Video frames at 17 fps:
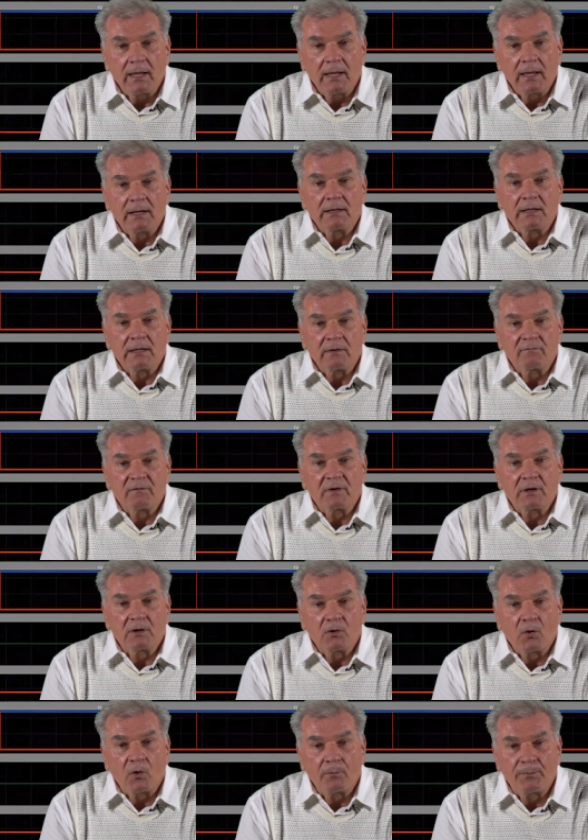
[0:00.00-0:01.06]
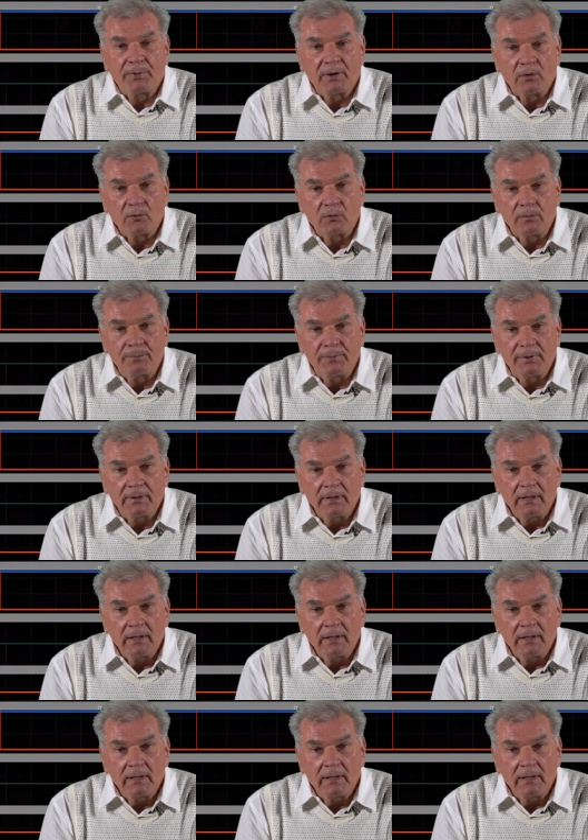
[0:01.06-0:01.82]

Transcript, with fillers: and even in an open loop,